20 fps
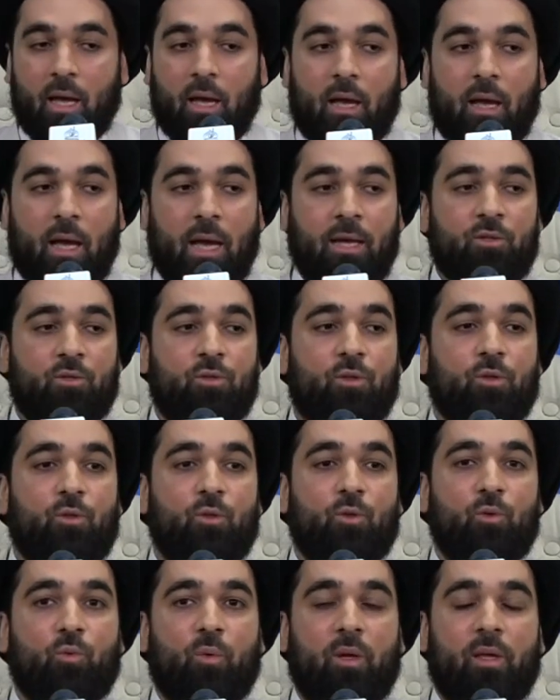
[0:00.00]
has to
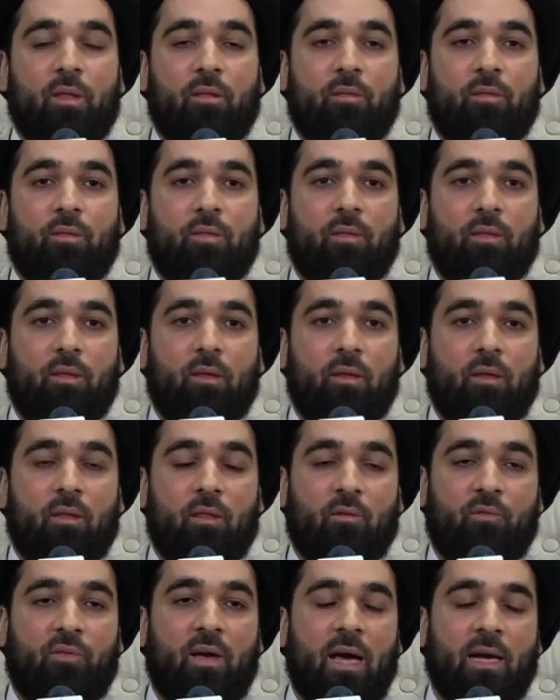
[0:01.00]
do with
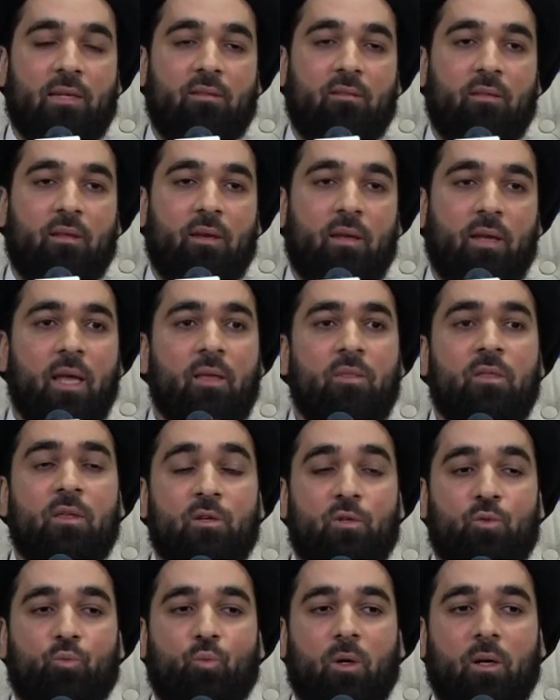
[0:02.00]
the fact that in
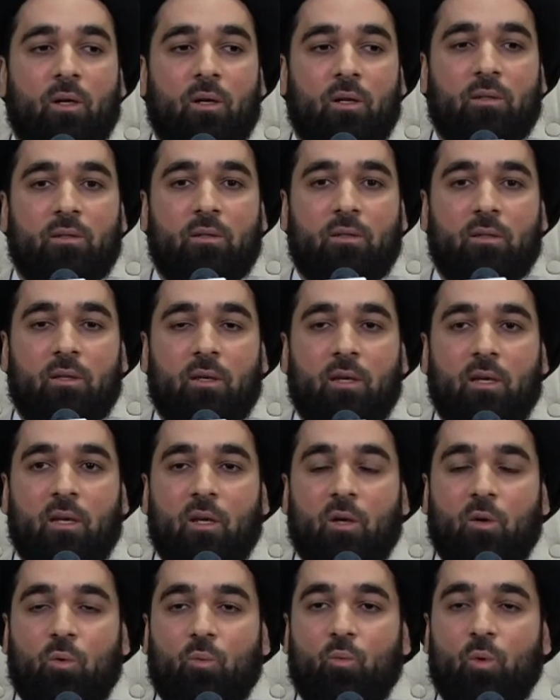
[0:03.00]
this world,
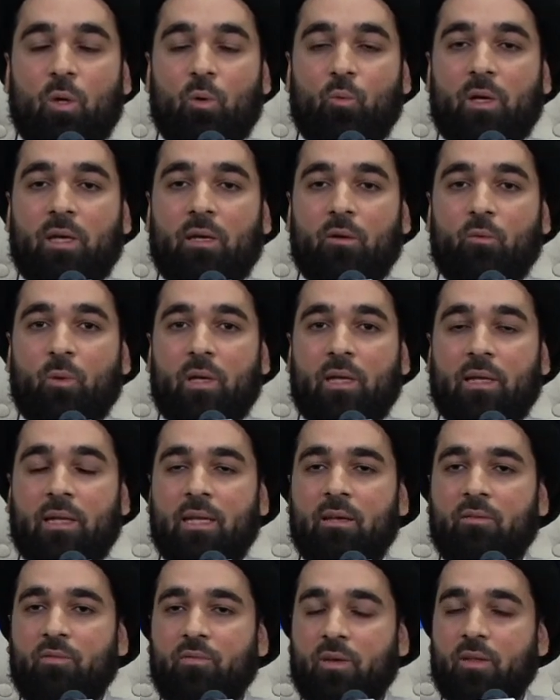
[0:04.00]
we, we,
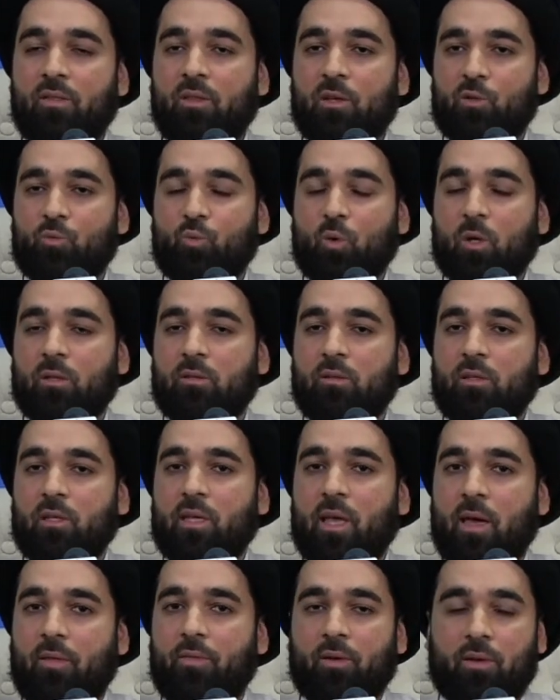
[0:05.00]
live in this world
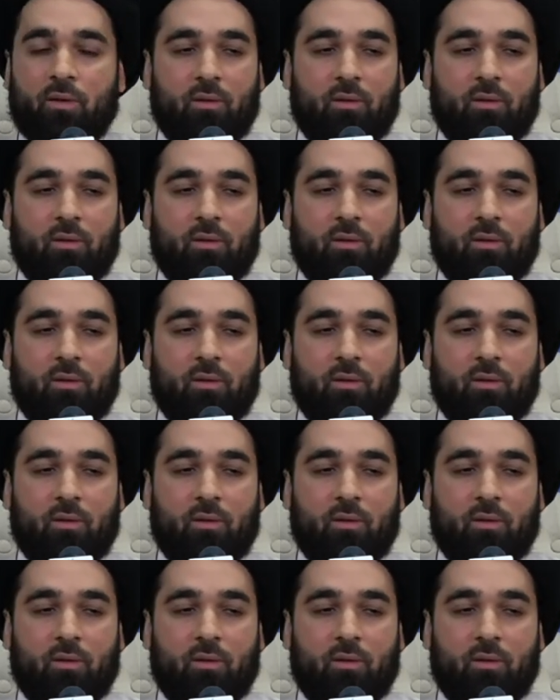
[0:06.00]
together.